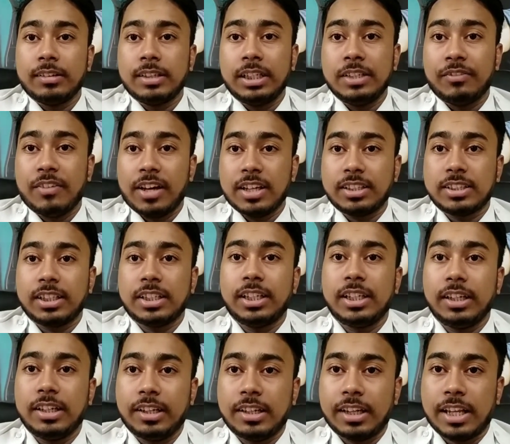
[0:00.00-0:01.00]

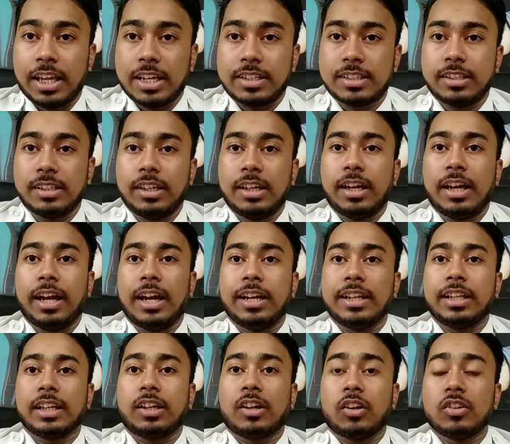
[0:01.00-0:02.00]
devastating crash, and
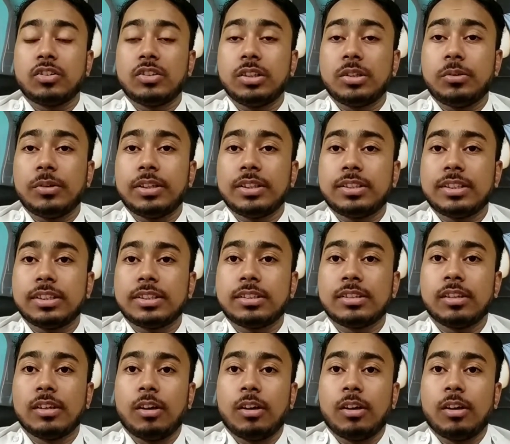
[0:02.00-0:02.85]
the consequences